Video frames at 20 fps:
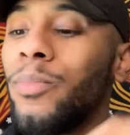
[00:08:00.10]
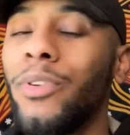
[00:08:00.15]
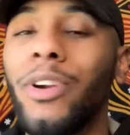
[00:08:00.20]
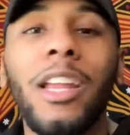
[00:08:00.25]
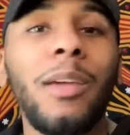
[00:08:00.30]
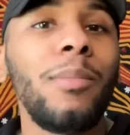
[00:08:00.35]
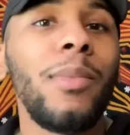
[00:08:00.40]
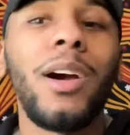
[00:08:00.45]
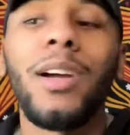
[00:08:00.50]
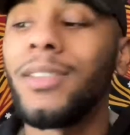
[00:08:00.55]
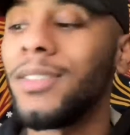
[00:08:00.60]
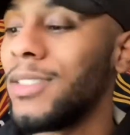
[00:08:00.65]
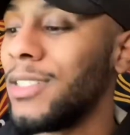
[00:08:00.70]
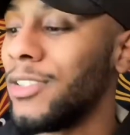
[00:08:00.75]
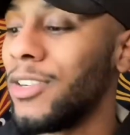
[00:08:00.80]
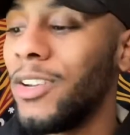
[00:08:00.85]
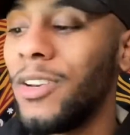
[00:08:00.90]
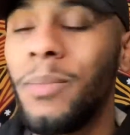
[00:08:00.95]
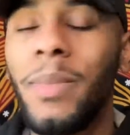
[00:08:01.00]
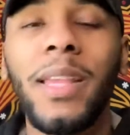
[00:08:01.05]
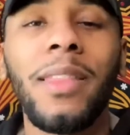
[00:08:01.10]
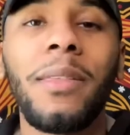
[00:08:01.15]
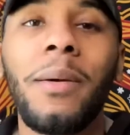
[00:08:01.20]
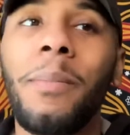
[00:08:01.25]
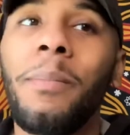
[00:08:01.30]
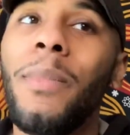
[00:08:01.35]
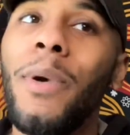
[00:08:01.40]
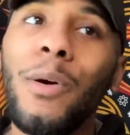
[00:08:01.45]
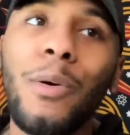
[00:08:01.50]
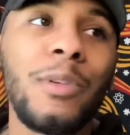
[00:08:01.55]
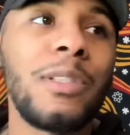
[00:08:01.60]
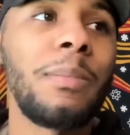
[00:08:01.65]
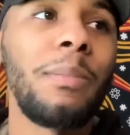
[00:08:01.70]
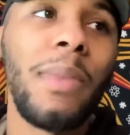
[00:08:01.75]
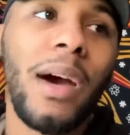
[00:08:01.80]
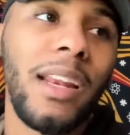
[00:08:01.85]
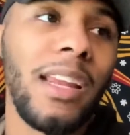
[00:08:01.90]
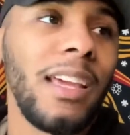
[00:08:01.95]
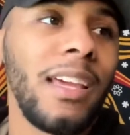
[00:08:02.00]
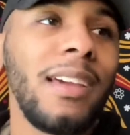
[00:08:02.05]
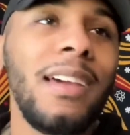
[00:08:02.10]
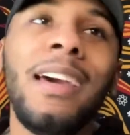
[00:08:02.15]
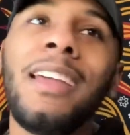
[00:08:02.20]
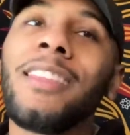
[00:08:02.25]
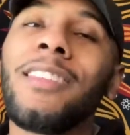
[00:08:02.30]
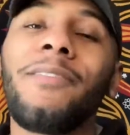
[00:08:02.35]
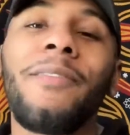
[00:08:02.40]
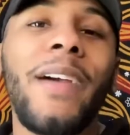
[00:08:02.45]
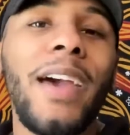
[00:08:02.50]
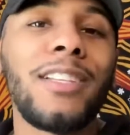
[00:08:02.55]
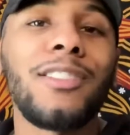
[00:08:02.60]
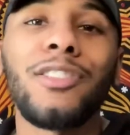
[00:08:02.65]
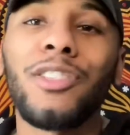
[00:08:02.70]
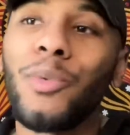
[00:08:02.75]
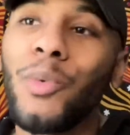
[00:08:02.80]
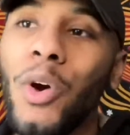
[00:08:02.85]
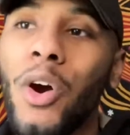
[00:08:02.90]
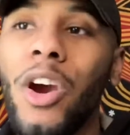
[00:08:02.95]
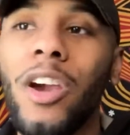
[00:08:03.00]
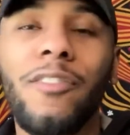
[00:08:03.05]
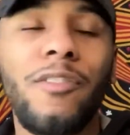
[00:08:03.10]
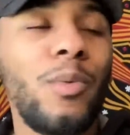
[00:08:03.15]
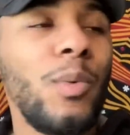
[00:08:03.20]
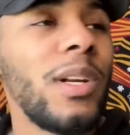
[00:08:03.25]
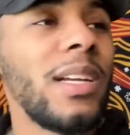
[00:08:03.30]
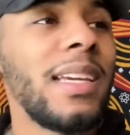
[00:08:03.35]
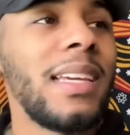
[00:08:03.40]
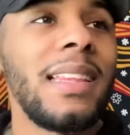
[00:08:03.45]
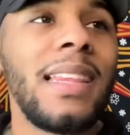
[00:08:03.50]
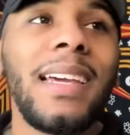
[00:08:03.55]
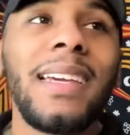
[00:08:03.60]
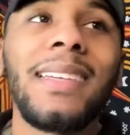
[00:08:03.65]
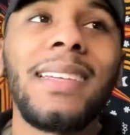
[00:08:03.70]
Pretty much, you're gonna make the most money the faster you are. If you want to get